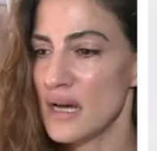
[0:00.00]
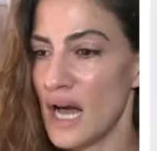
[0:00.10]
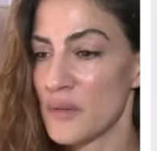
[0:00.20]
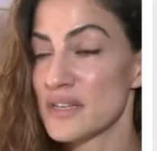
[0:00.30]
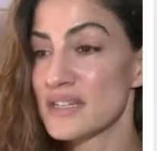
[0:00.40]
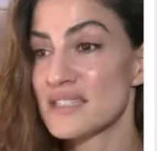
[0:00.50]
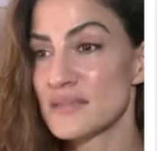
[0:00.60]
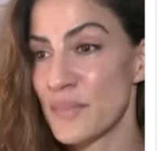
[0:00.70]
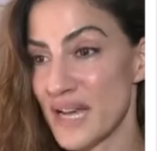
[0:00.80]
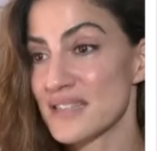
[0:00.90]
I would
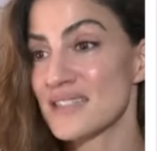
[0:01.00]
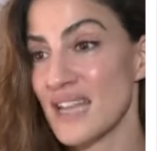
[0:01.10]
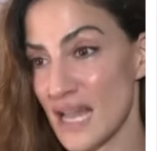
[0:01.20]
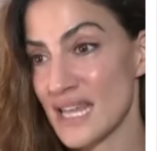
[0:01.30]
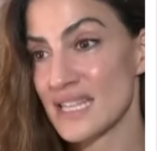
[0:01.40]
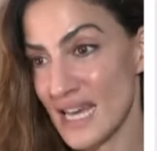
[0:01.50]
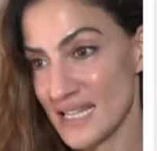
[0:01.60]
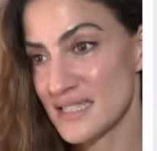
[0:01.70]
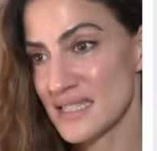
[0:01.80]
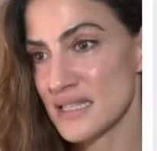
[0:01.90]
expect nothing
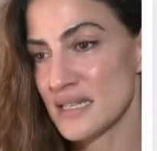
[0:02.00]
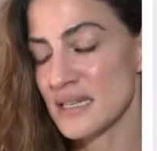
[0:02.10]
less,